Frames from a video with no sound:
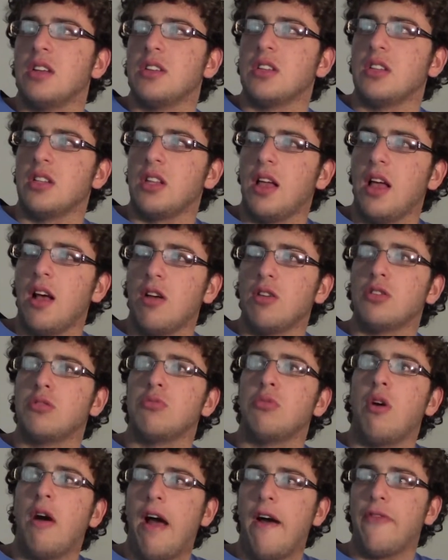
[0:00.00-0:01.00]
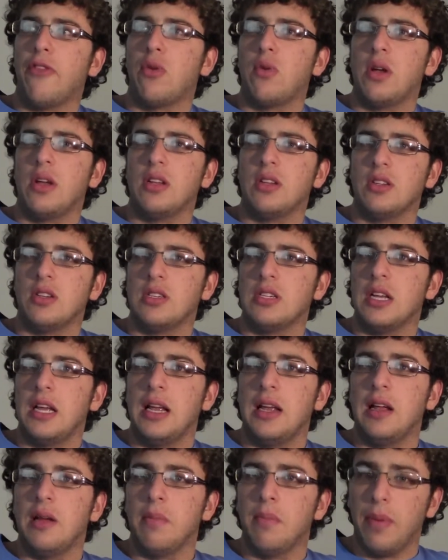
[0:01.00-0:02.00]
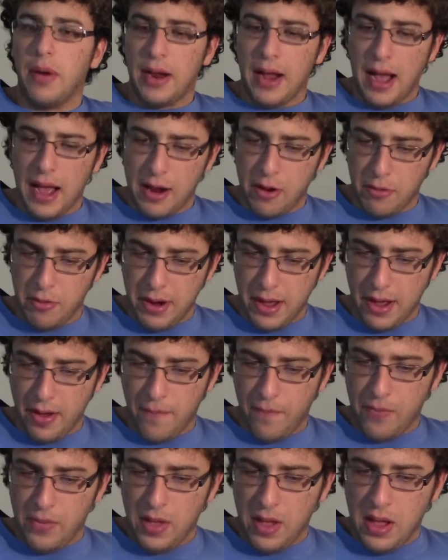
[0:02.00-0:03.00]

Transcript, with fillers: something else, we'll have to wait and see. But I don't know.